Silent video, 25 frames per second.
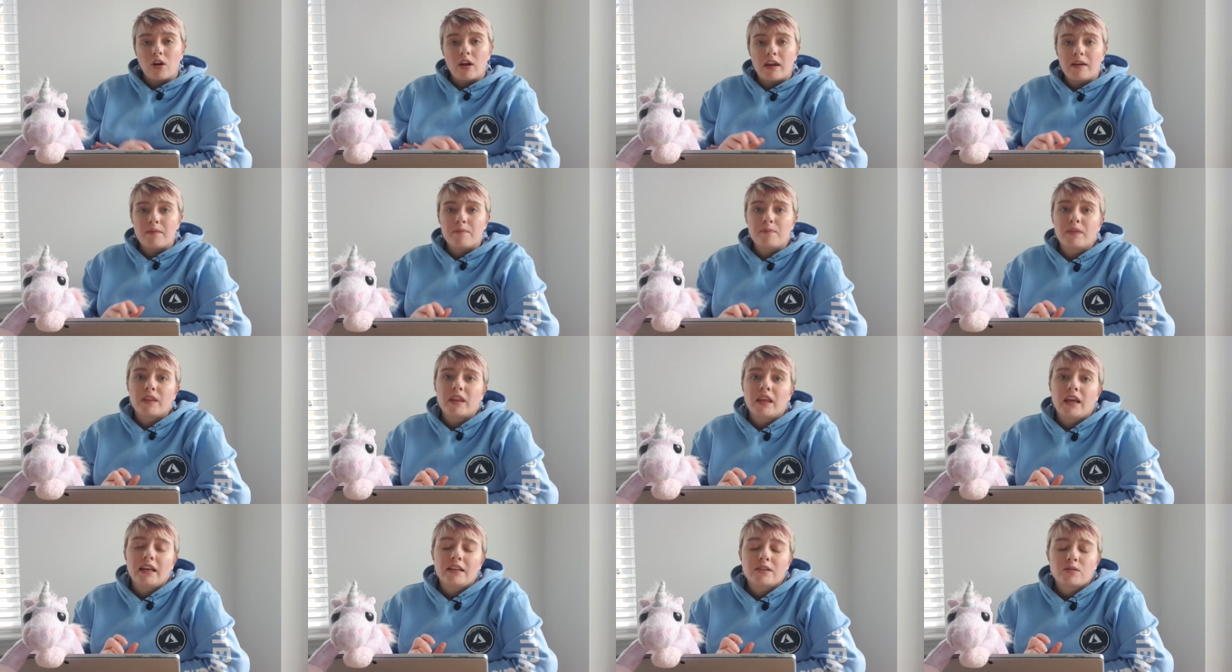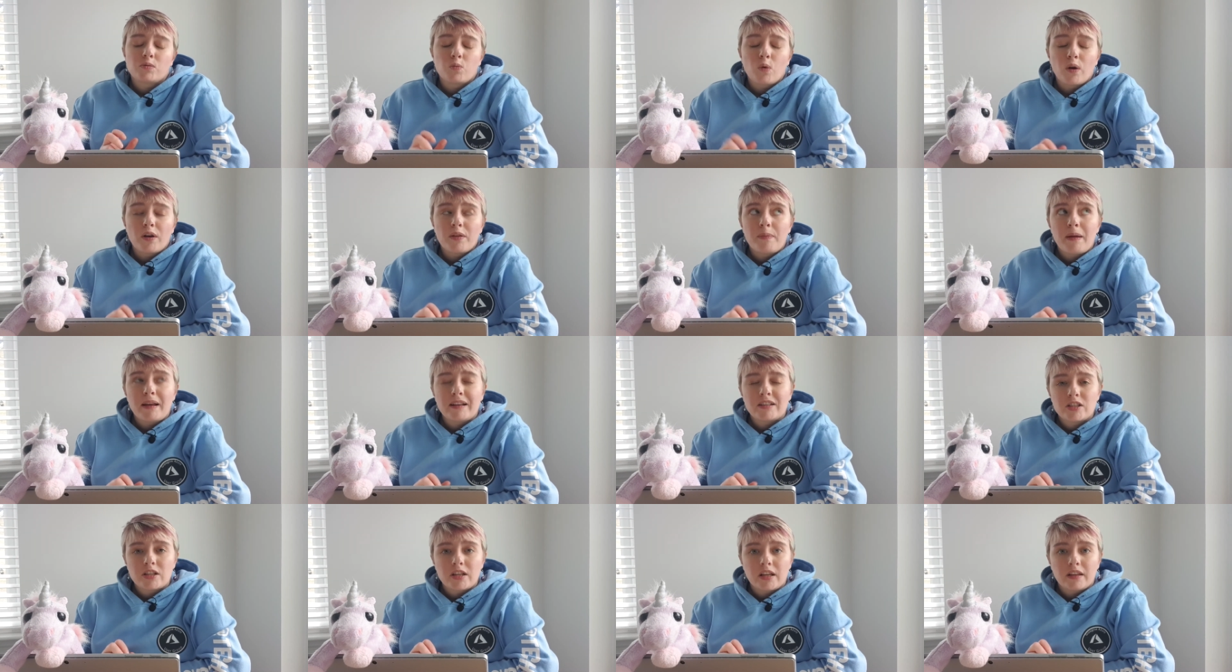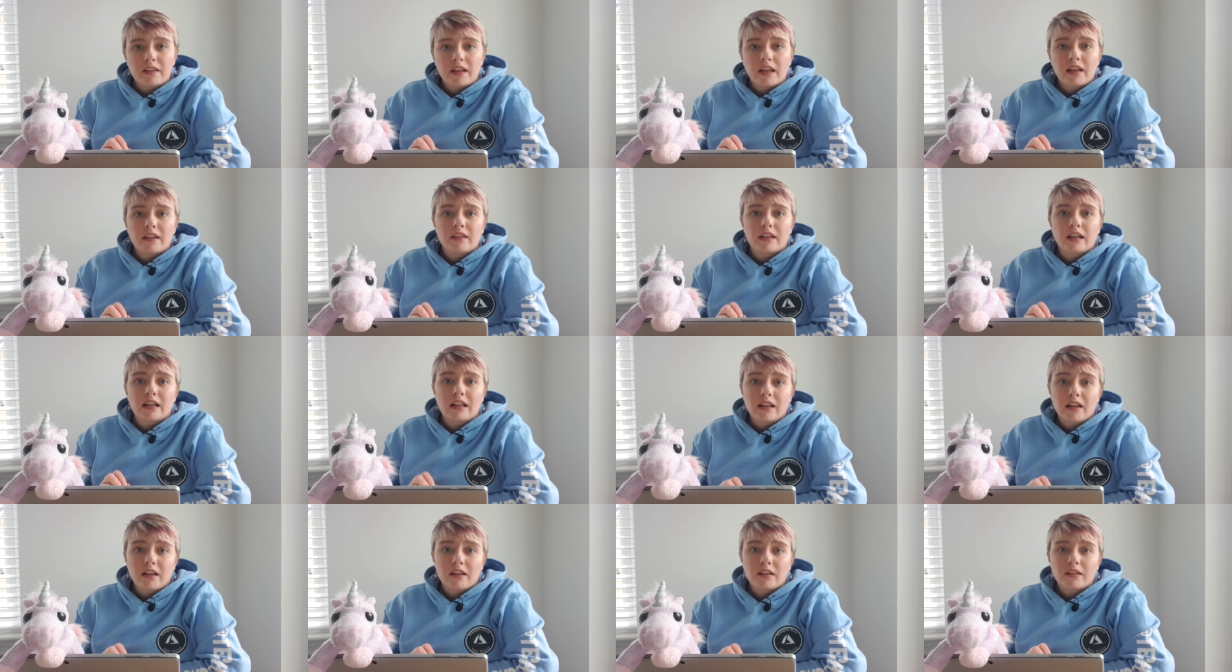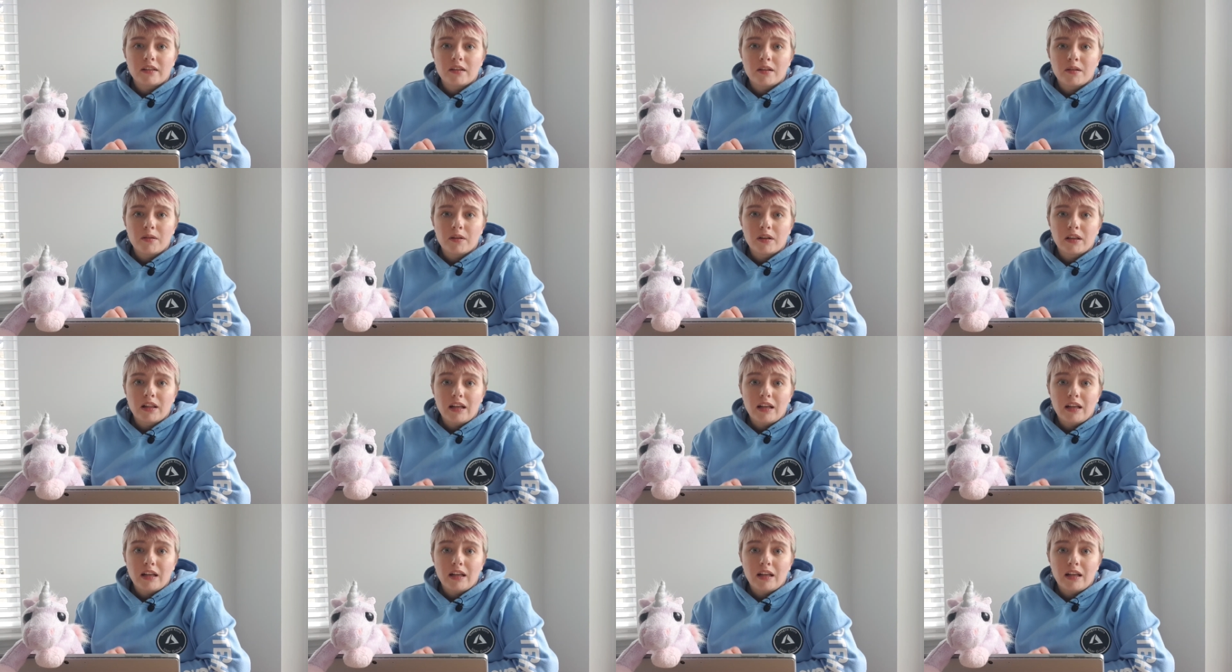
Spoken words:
it's worth mentioning that the